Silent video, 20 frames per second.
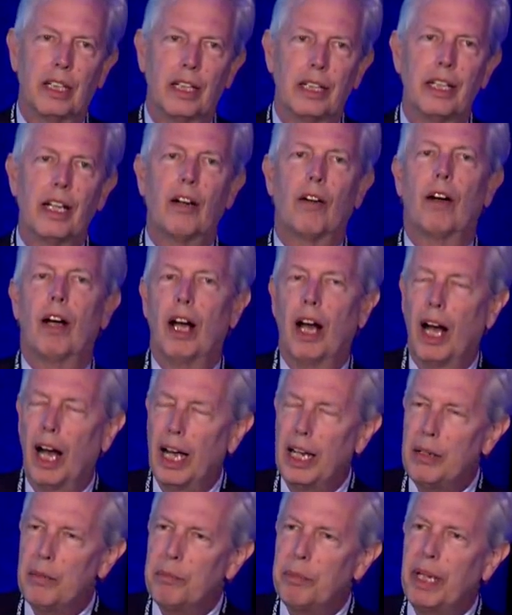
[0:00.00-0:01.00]
Now,
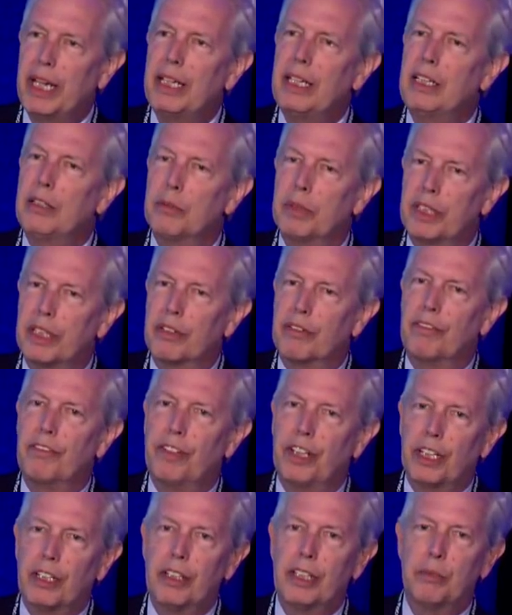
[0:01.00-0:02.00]
I am painting with a
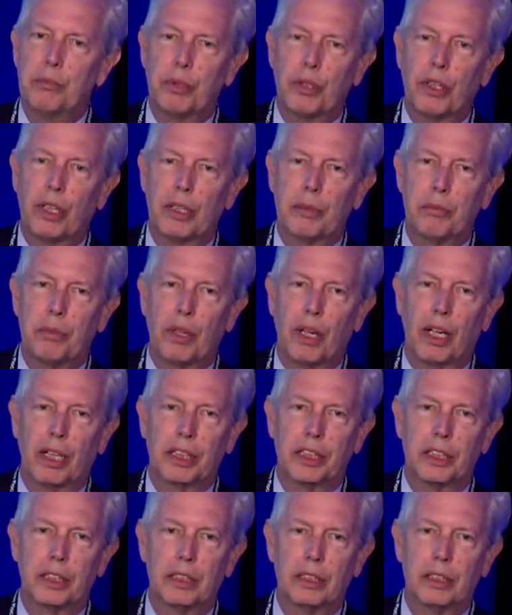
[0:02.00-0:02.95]
very broad brush.